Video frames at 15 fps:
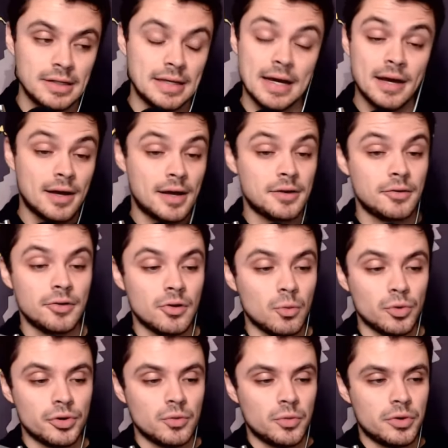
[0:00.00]
Yeah, I don't know.
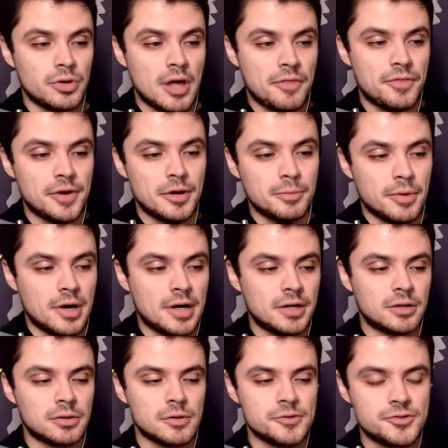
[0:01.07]
We're not there
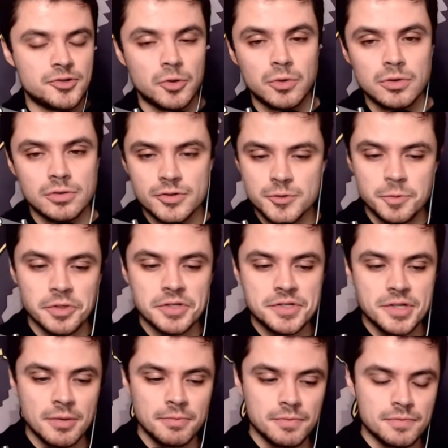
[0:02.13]
behind closed doors, but
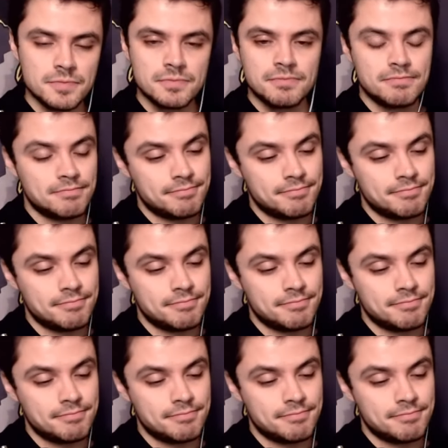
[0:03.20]
something